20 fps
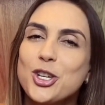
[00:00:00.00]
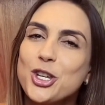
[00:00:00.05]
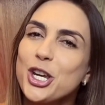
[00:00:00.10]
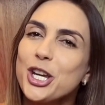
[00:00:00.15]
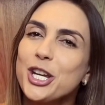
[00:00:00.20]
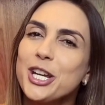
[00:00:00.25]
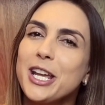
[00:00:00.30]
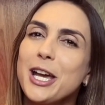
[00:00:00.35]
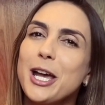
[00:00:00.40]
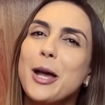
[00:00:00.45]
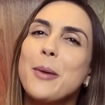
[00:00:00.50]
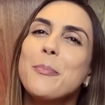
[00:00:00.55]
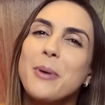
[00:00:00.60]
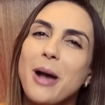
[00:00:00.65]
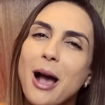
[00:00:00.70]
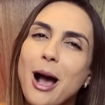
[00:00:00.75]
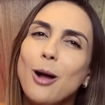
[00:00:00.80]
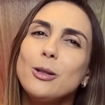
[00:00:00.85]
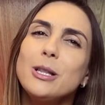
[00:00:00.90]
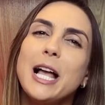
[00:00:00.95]
Chin up.
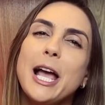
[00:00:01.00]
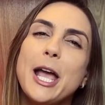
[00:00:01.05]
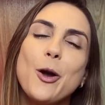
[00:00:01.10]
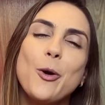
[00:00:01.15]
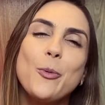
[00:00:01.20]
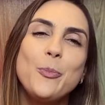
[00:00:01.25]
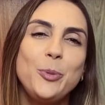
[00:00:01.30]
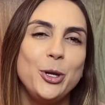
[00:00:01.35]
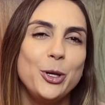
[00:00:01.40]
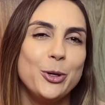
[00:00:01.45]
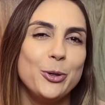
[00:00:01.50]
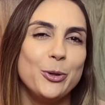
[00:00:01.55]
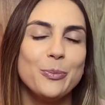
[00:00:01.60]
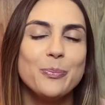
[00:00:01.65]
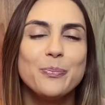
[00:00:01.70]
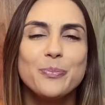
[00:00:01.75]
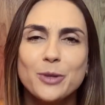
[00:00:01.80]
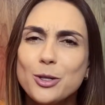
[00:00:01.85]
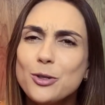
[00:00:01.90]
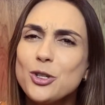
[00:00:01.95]
I'll help you.
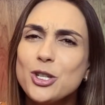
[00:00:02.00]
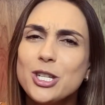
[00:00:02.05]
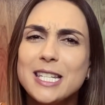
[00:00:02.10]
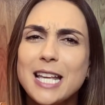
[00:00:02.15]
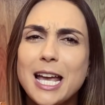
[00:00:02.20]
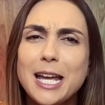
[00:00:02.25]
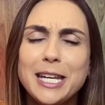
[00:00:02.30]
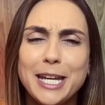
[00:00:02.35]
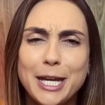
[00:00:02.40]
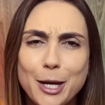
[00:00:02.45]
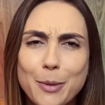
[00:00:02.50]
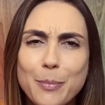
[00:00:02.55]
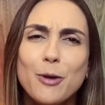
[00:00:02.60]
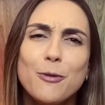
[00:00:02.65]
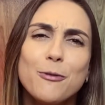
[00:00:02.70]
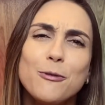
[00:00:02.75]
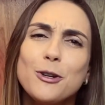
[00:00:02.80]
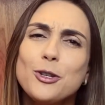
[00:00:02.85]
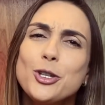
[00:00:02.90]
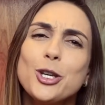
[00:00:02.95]
Não desanima, eu
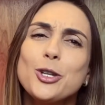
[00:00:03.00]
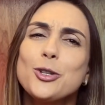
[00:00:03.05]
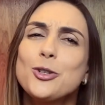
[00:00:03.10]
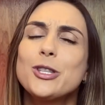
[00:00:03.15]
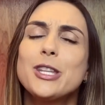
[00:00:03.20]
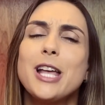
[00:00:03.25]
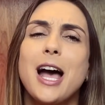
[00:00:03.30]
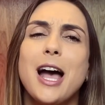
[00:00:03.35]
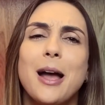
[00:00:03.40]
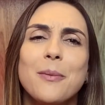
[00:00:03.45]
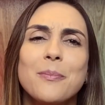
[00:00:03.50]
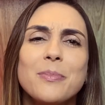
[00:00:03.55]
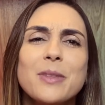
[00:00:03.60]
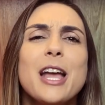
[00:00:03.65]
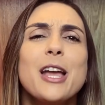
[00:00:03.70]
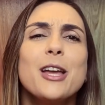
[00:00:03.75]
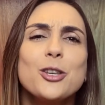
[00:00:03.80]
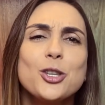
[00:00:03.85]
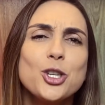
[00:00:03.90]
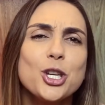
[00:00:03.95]
vou te ajudar.
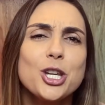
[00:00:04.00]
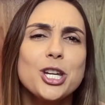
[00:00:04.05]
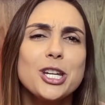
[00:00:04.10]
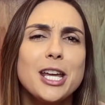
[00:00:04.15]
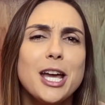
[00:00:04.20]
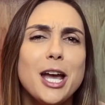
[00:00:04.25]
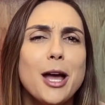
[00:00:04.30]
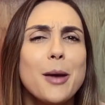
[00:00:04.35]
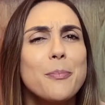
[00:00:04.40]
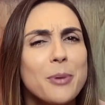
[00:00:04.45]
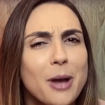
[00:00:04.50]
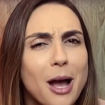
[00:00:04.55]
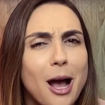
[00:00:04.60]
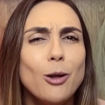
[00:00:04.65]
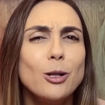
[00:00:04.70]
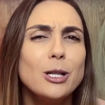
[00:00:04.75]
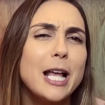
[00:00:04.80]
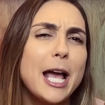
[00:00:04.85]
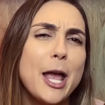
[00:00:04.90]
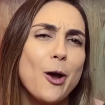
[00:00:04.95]
Chin up.
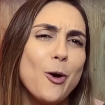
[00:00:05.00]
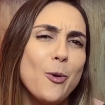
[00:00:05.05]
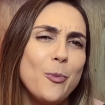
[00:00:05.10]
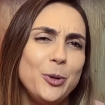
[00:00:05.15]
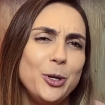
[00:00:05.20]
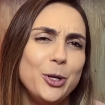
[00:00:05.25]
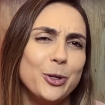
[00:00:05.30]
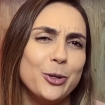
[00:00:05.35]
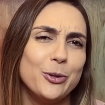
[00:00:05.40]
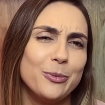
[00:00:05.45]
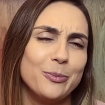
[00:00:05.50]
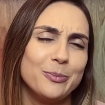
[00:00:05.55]
I'll help you.